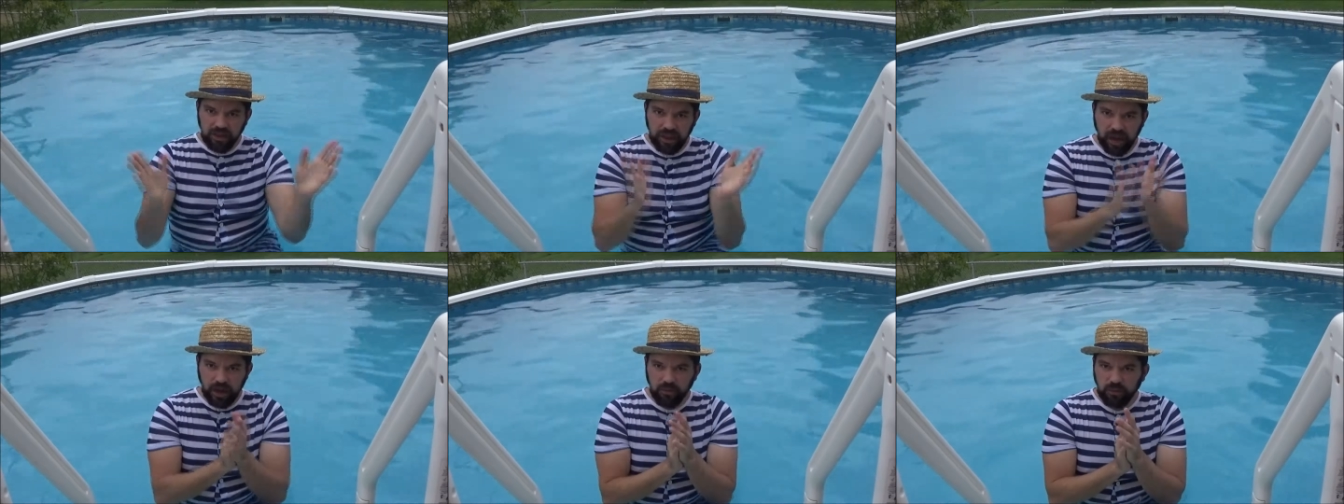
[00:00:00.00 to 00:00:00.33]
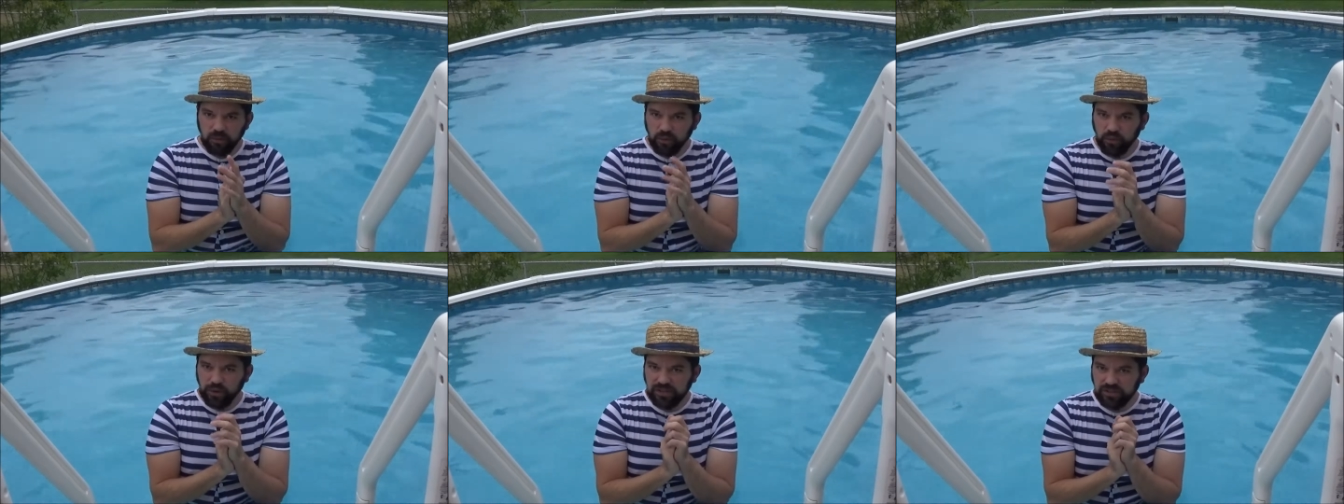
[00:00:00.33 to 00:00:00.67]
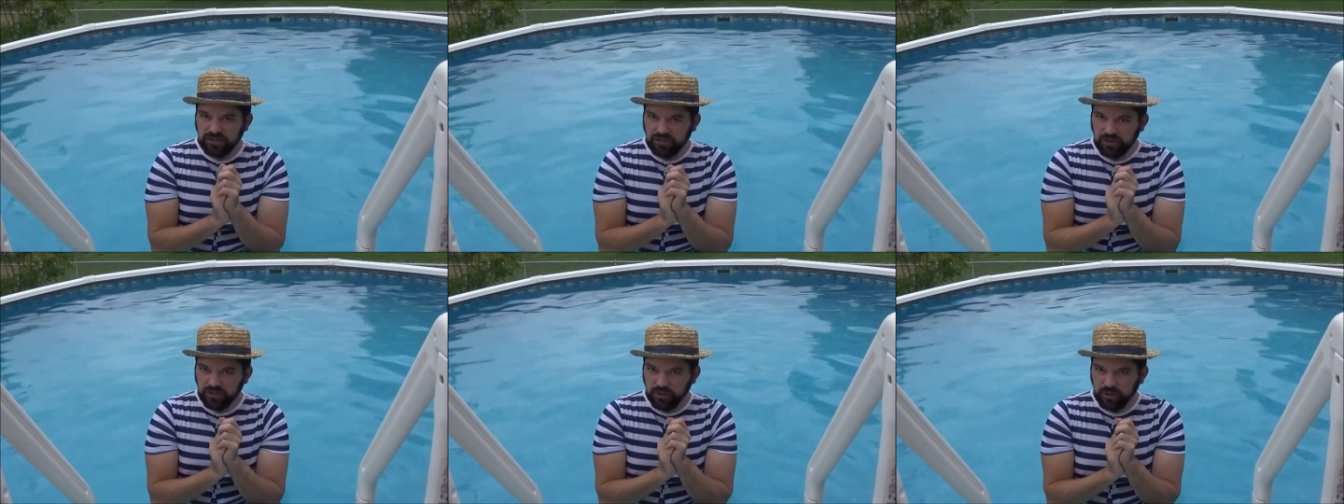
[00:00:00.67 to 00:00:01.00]
Now we're going
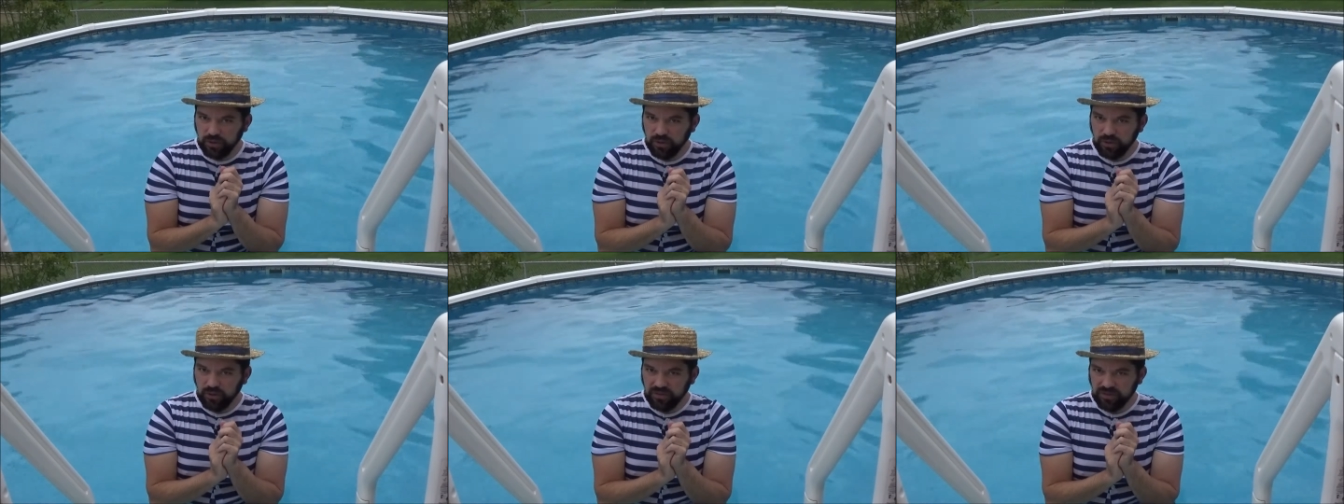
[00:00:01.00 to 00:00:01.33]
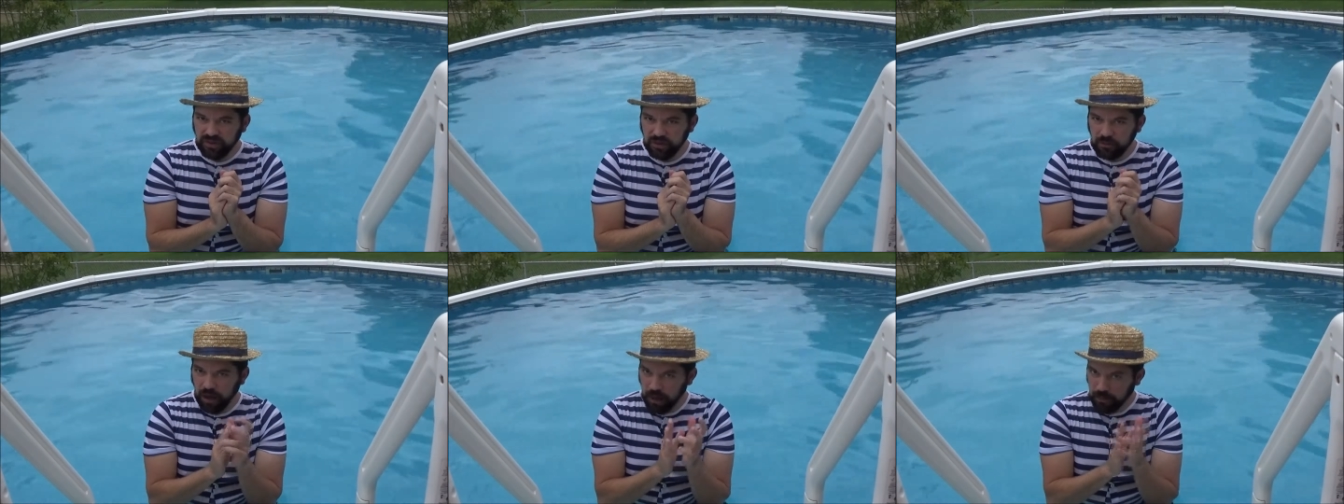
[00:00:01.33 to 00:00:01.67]
to do some